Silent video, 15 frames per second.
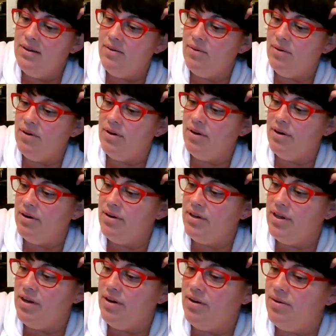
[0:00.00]
or,
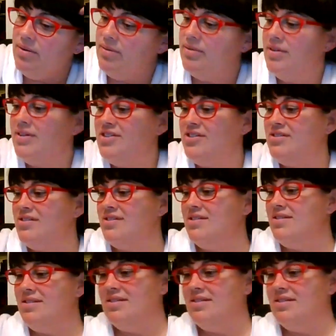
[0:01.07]
just